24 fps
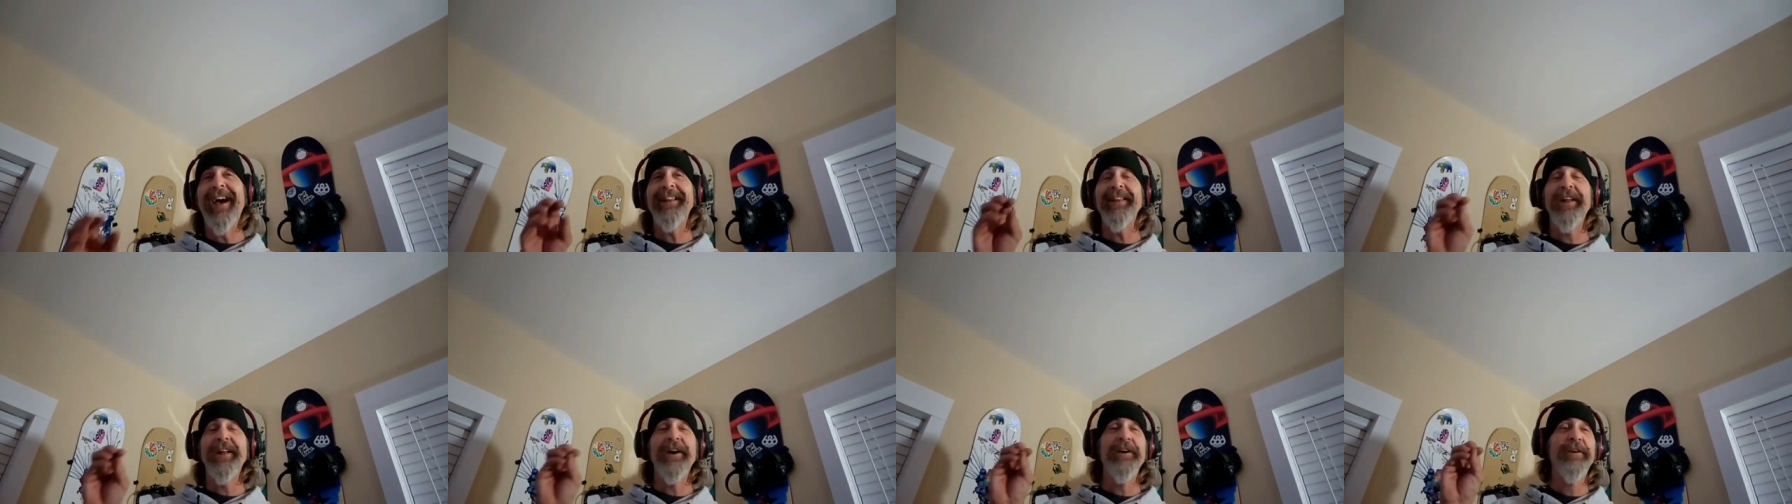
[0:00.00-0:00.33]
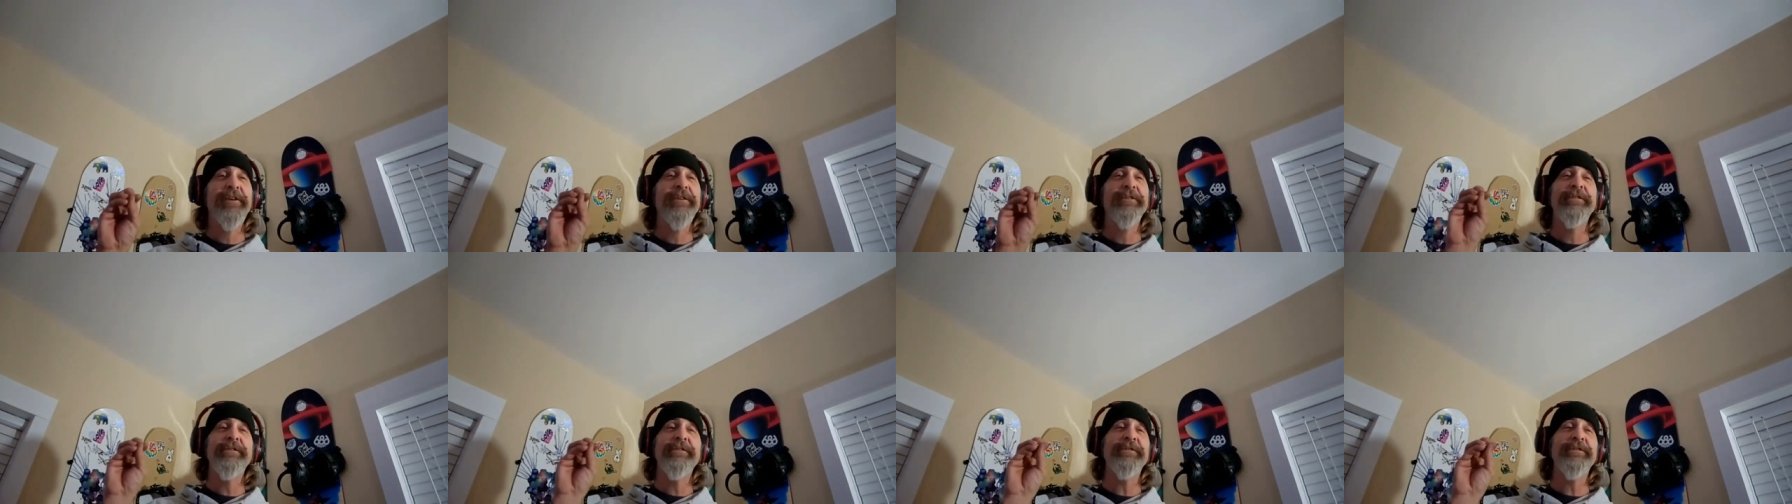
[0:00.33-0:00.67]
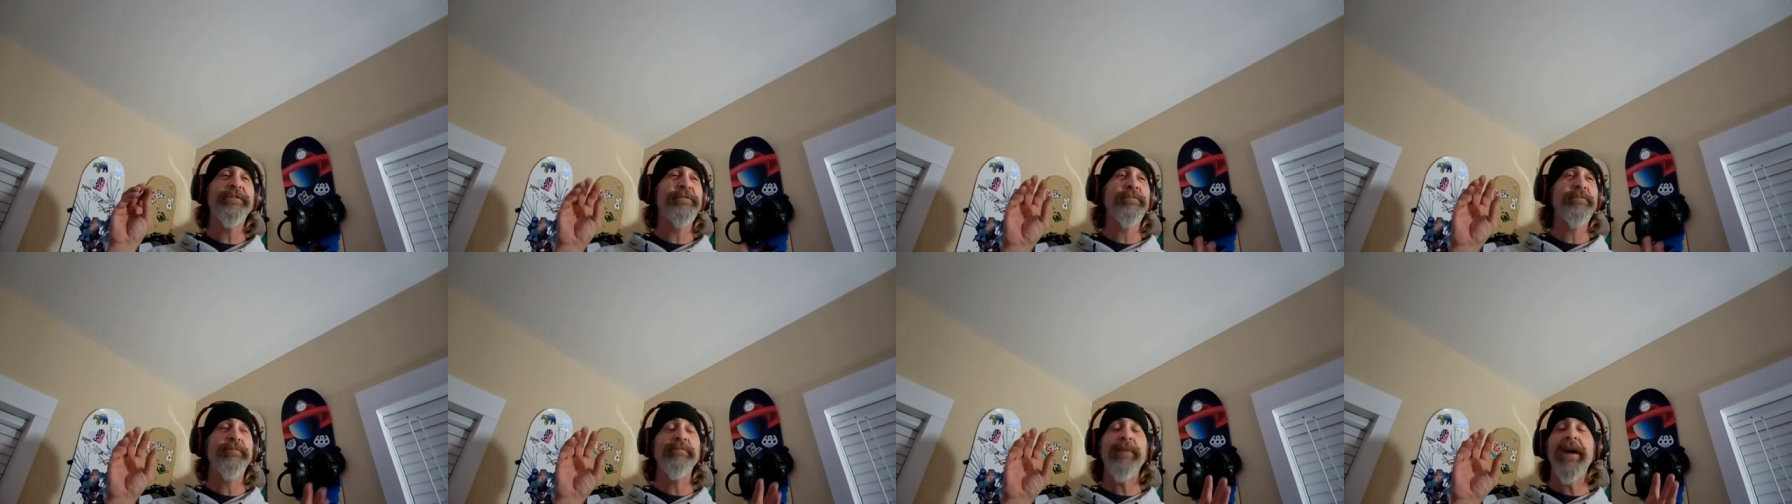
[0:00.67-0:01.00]
I love,
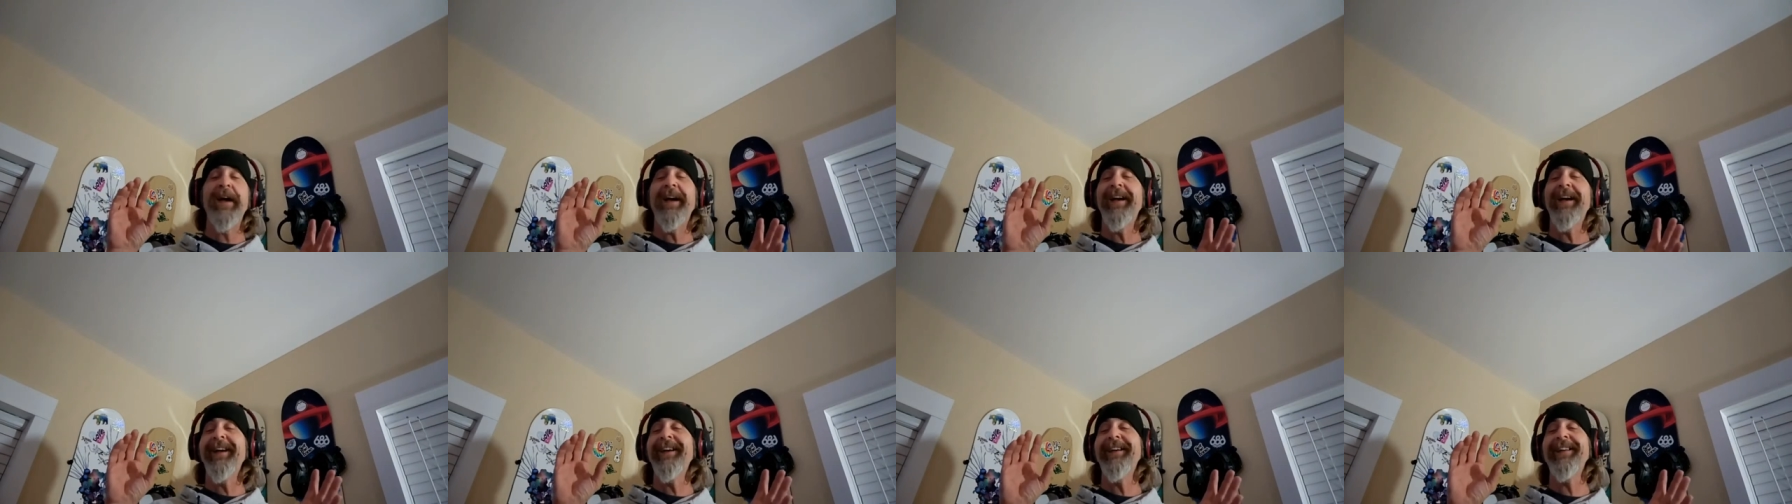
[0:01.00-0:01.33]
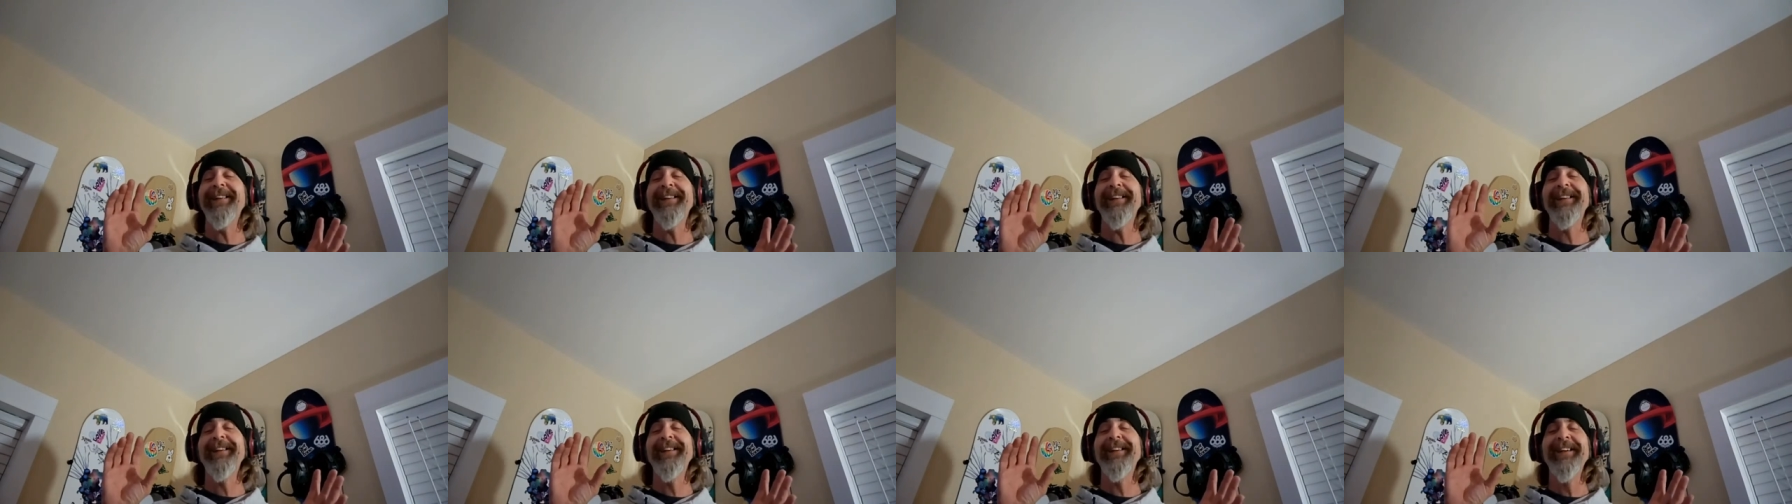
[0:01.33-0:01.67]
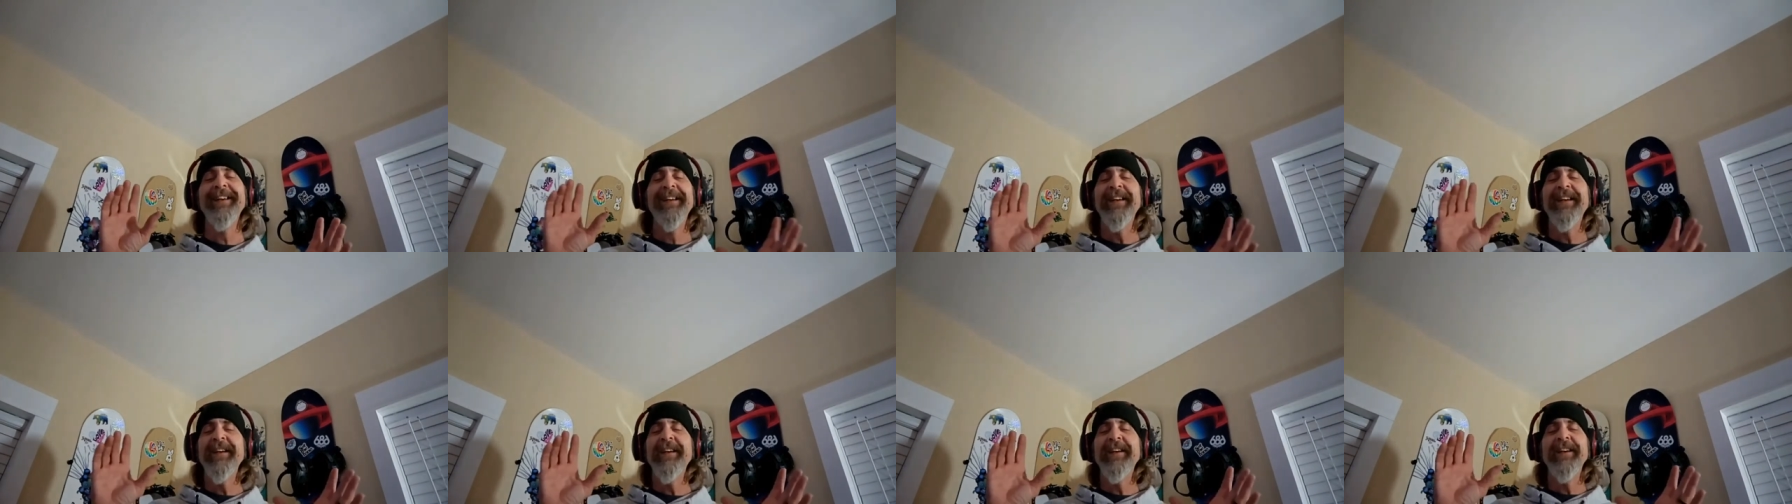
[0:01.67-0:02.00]
man,
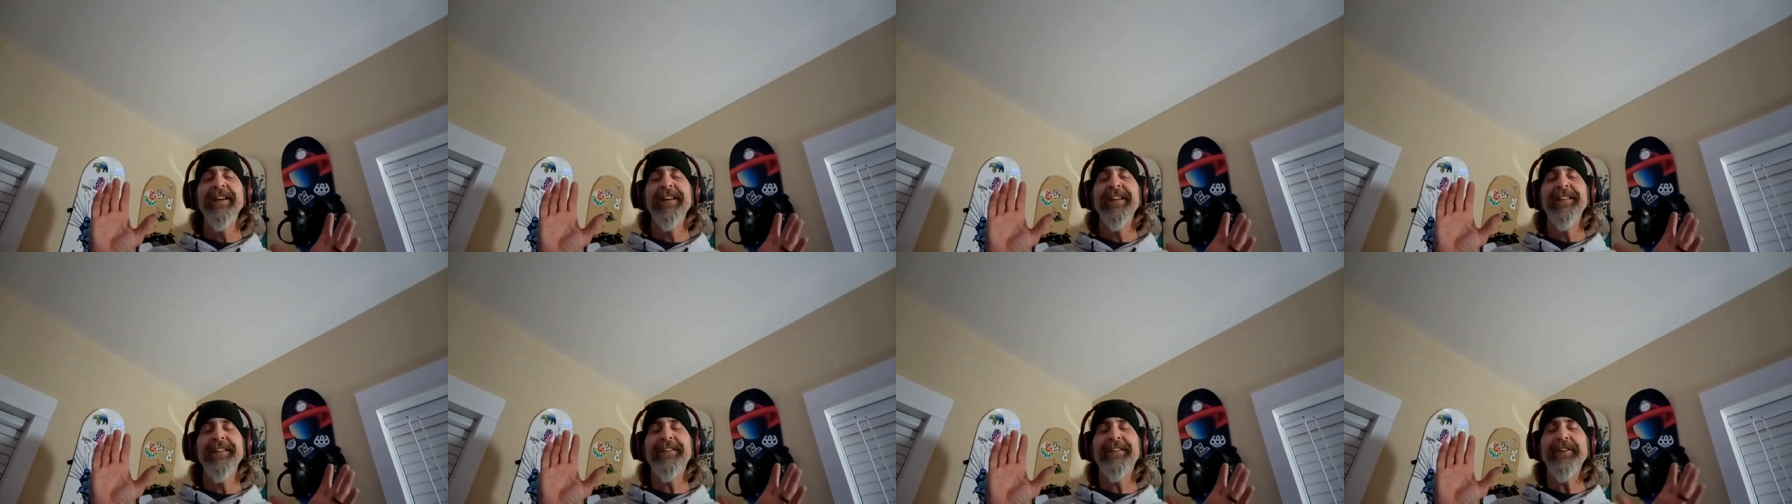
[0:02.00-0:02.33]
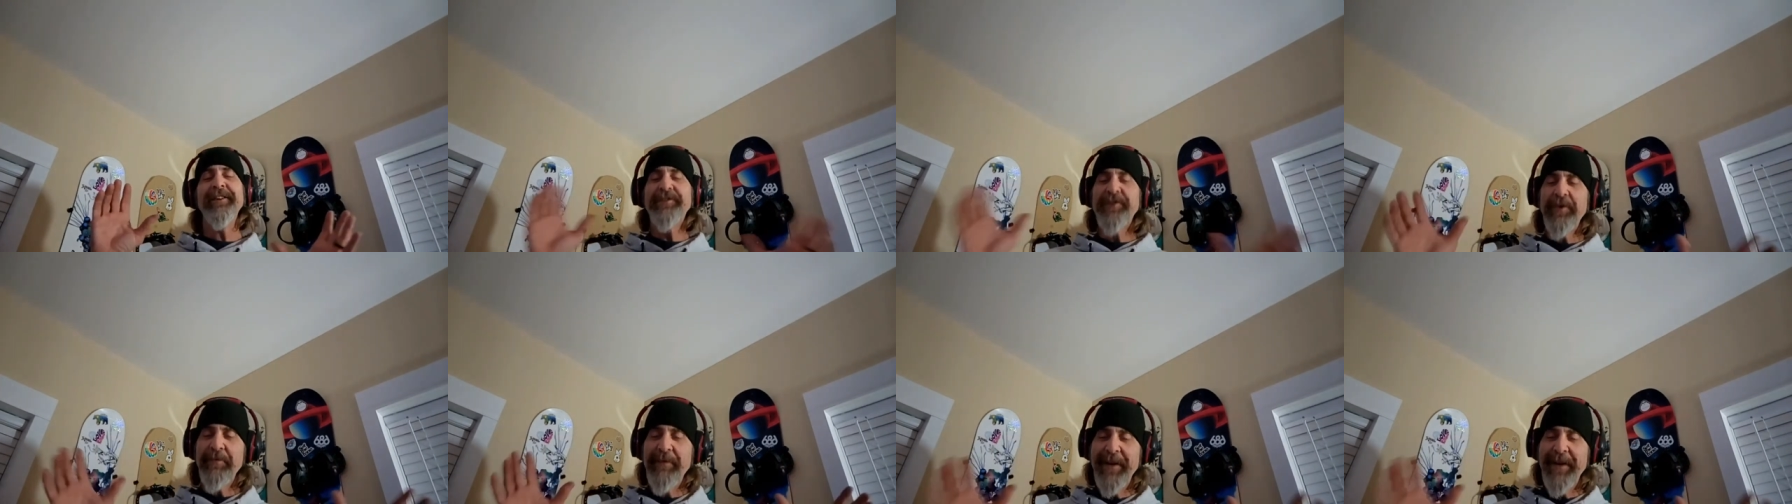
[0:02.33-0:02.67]
there's